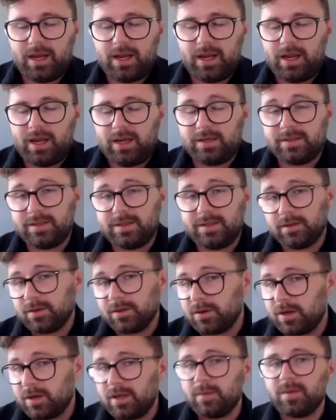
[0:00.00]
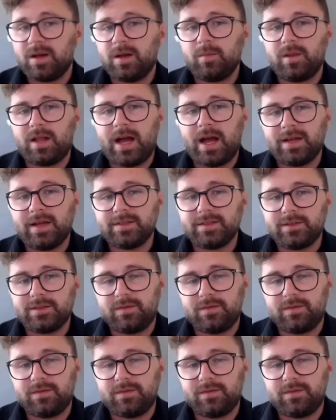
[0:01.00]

a dealer email blast.